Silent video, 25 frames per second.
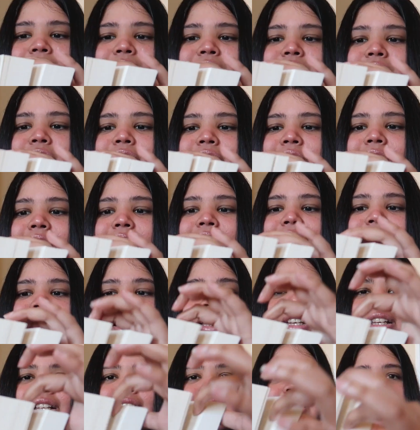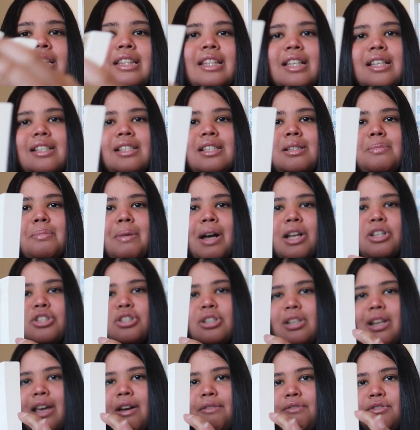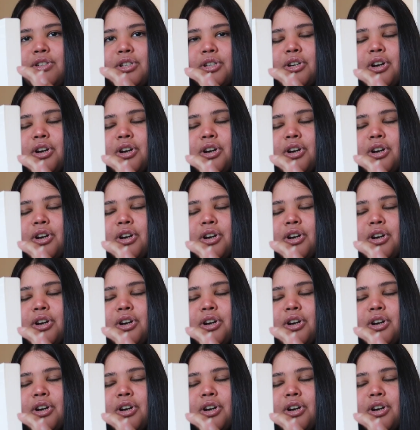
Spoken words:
I've got like this much left to